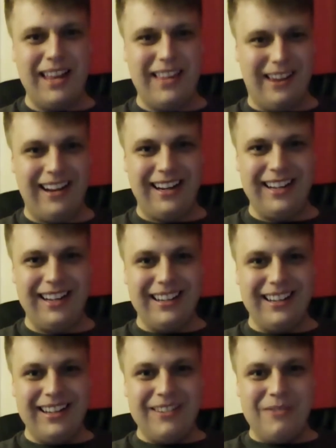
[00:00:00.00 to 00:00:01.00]
like
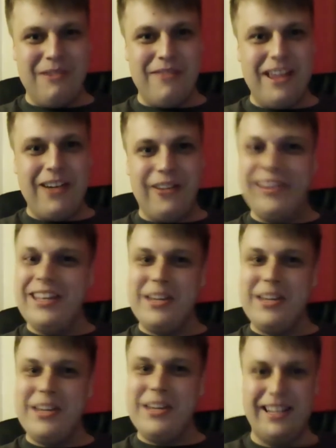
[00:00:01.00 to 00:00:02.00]
reveal that you
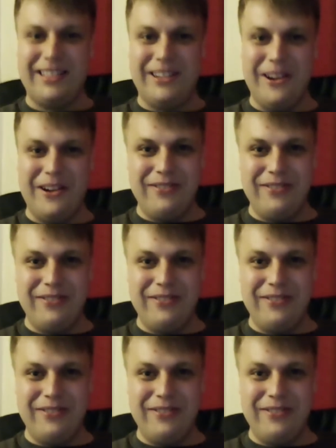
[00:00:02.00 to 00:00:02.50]
can play as Tofu.